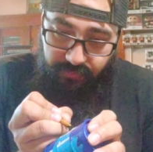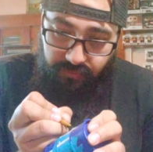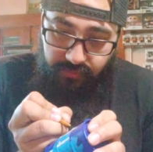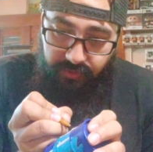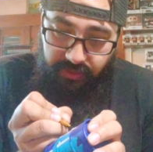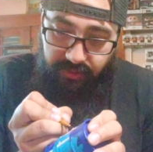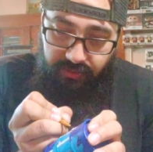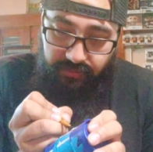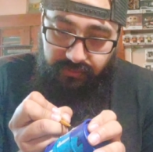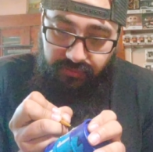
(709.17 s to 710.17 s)
Pull that
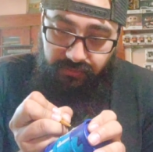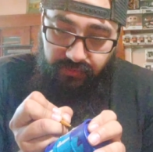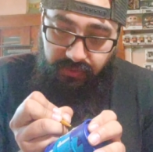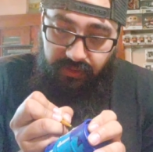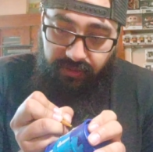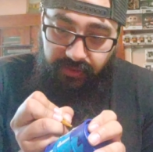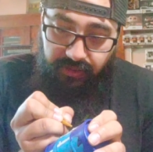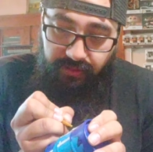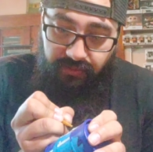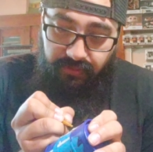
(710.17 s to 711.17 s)
straight
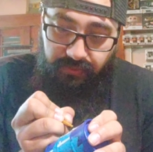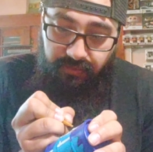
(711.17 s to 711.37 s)
down.